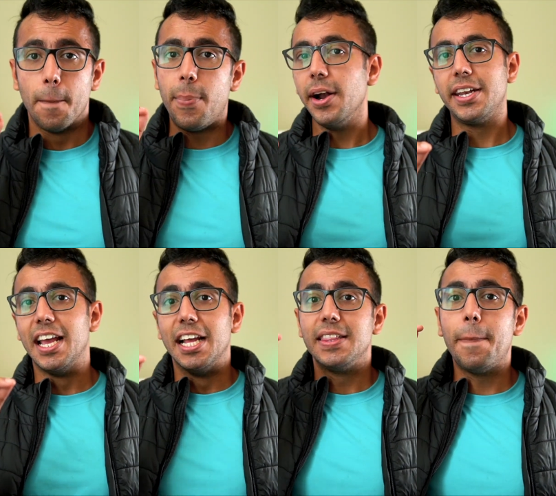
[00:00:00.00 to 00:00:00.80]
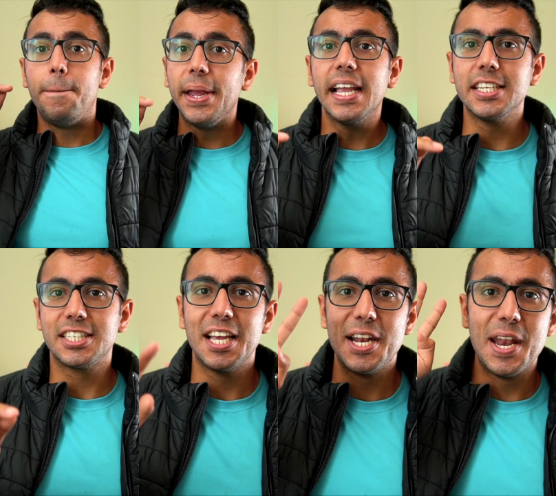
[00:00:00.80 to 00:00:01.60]
But the
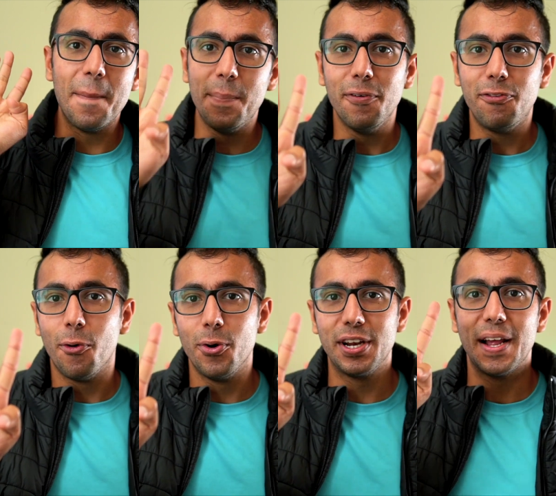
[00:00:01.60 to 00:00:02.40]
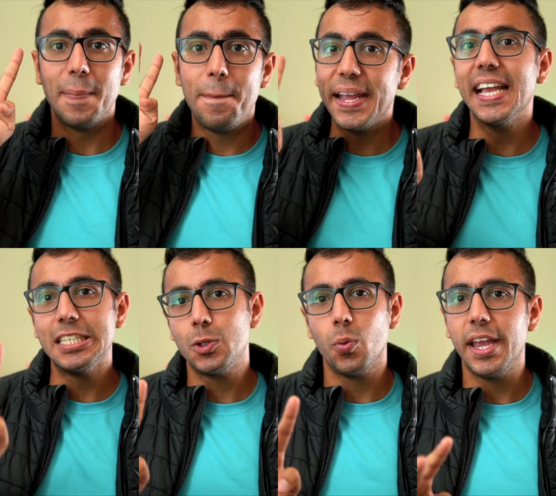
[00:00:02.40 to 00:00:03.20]
biggest, number 4
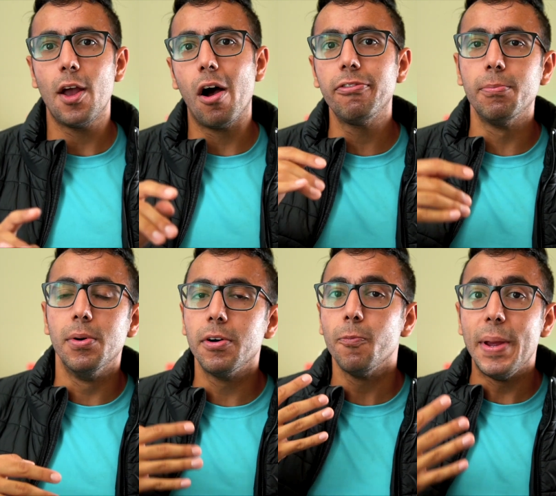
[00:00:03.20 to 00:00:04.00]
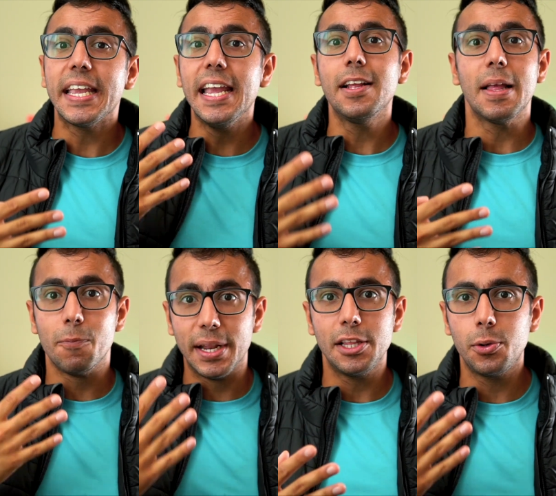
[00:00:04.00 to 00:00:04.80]
biggest way of making
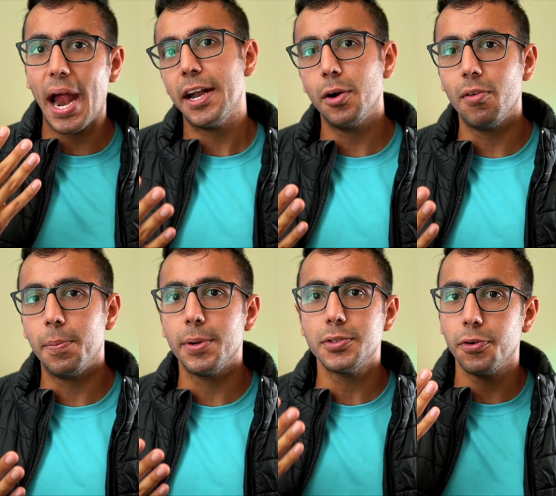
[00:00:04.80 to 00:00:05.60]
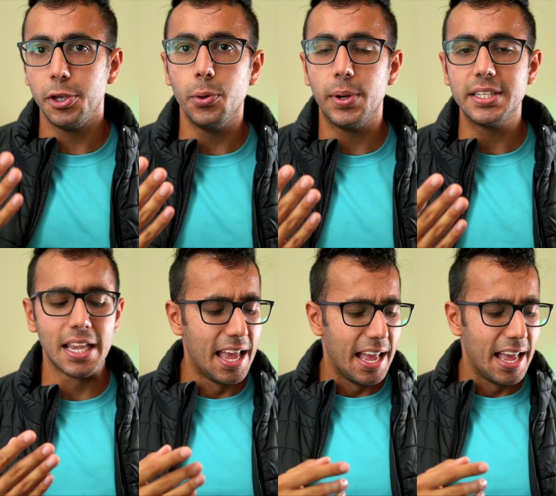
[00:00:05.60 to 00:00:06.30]
money through Android developers for you is